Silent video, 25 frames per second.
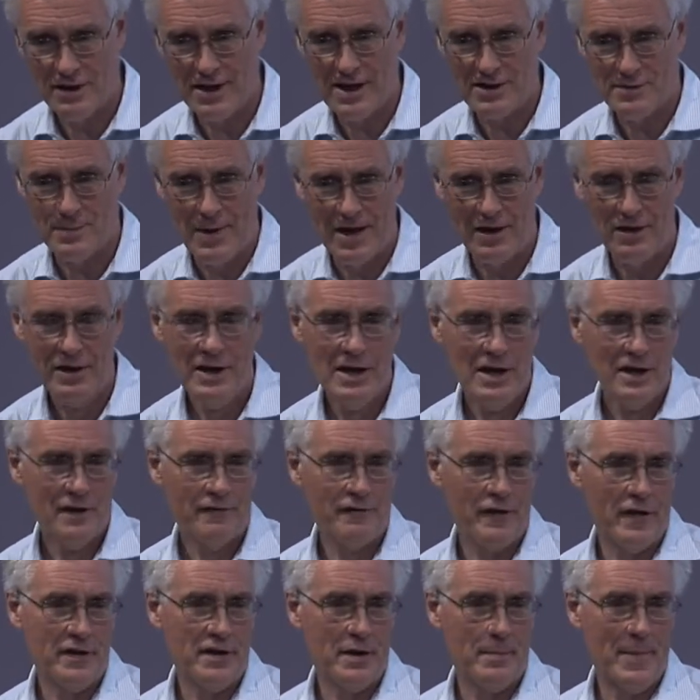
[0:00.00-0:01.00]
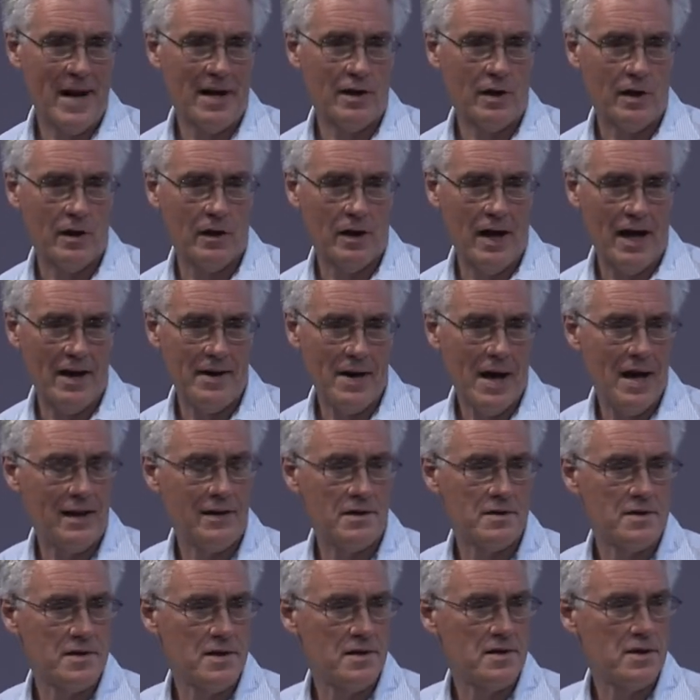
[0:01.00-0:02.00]
That's my fundamental
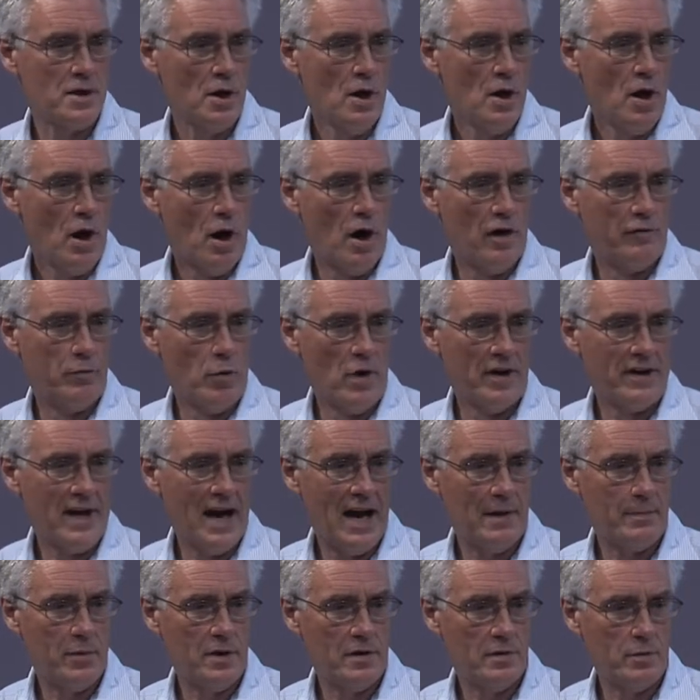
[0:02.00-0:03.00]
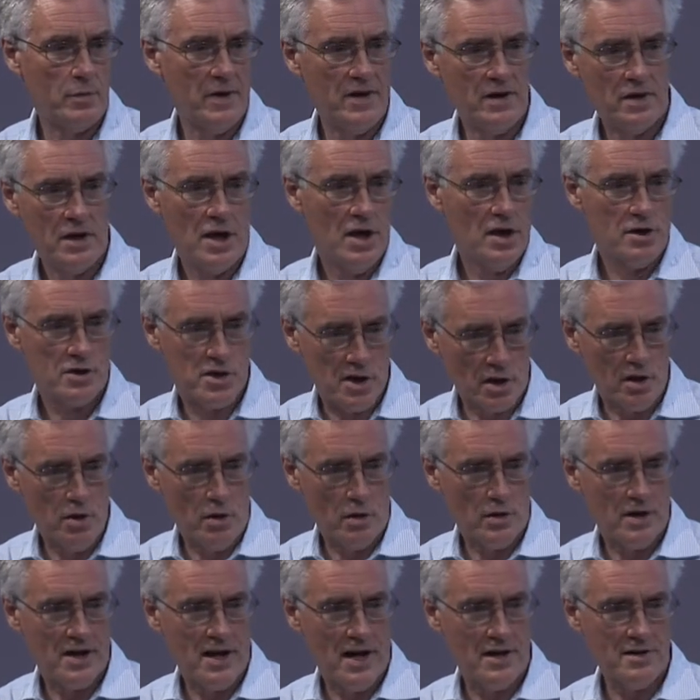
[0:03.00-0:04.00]
analysis of what happened with
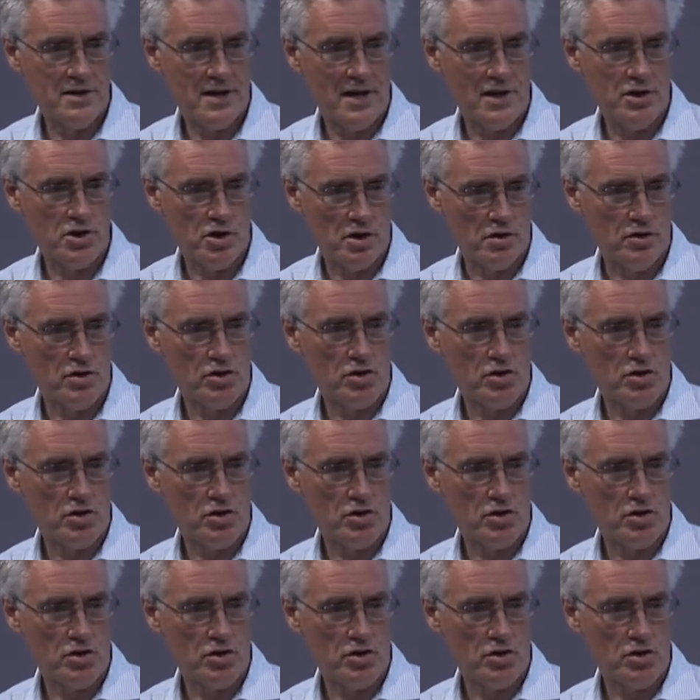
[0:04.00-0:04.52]
securitization,